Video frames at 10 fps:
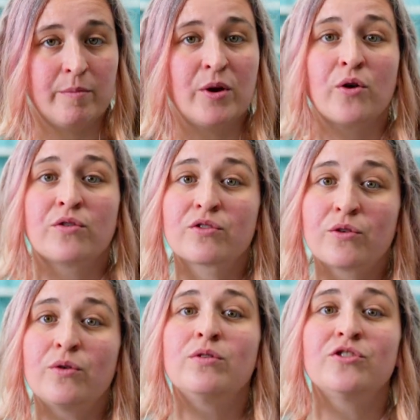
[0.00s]
but your
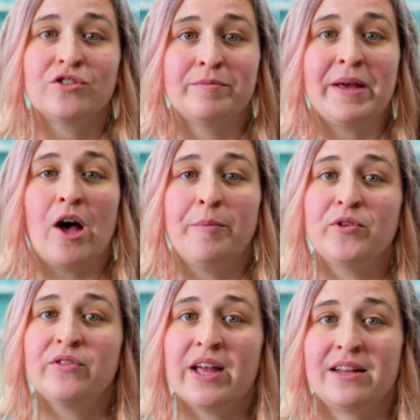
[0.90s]
school should be up
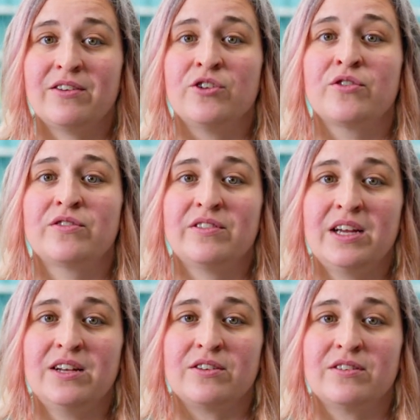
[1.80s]
to date on your
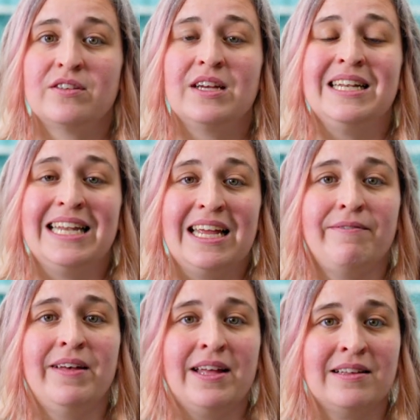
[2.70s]
status in the
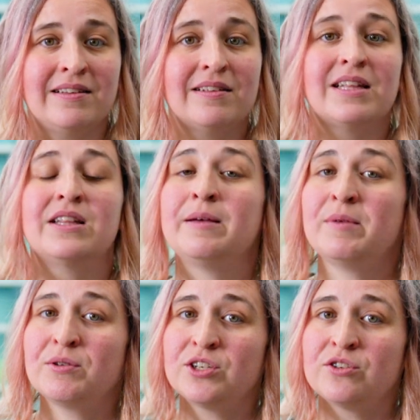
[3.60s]
event that the
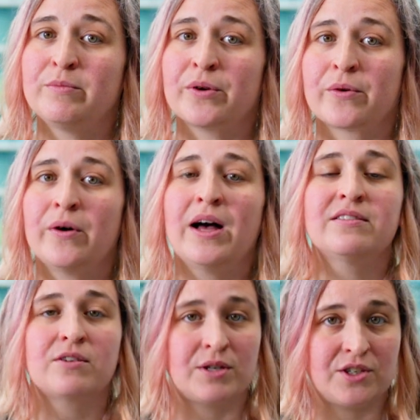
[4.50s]
Immigration Bureau
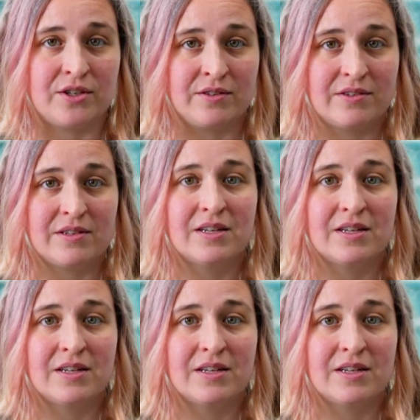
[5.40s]
has questions.